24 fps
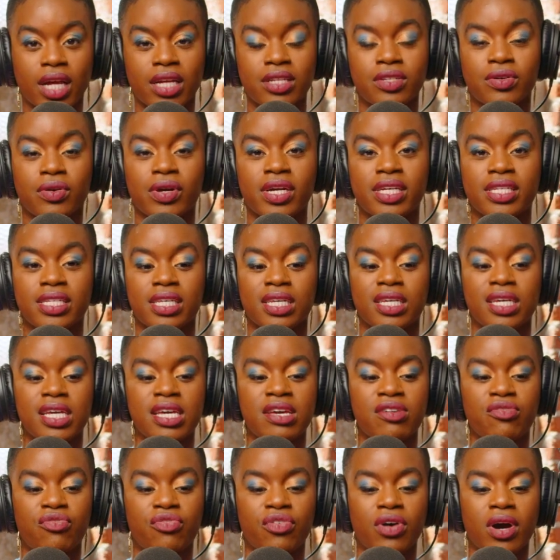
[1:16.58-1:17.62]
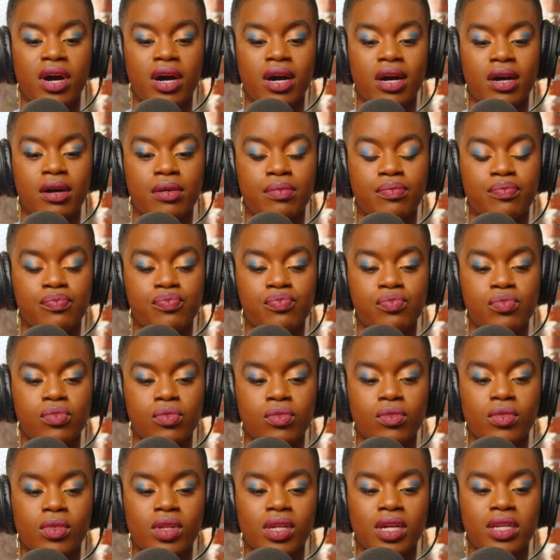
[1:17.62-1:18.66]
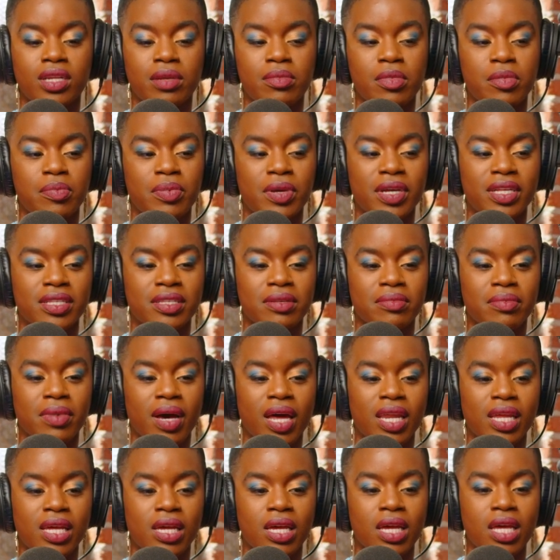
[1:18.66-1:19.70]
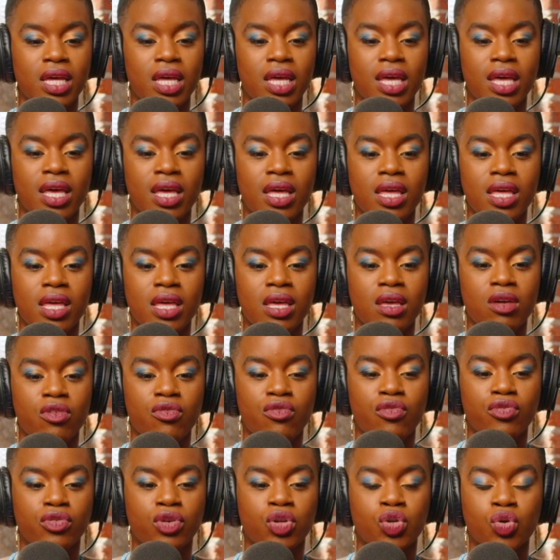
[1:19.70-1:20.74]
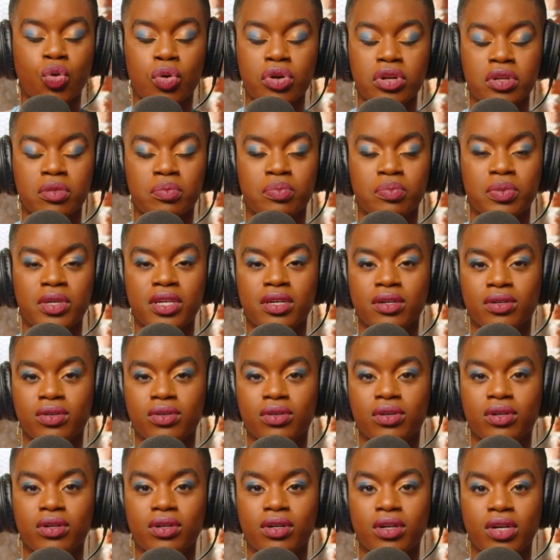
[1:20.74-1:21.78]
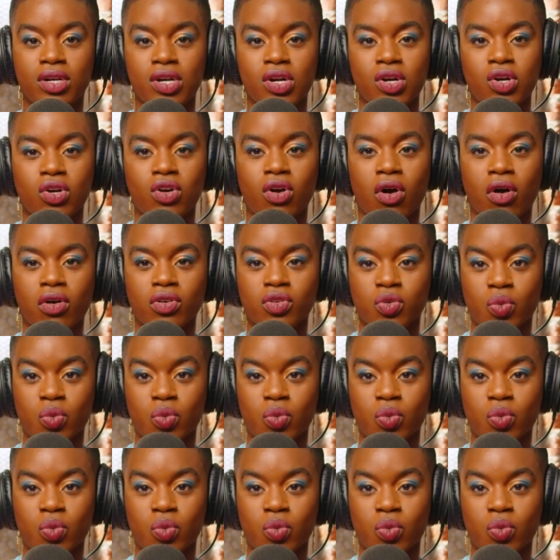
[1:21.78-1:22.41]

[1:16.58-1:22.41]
That's crazy. If let me pick somebody. If Jordan Peele calls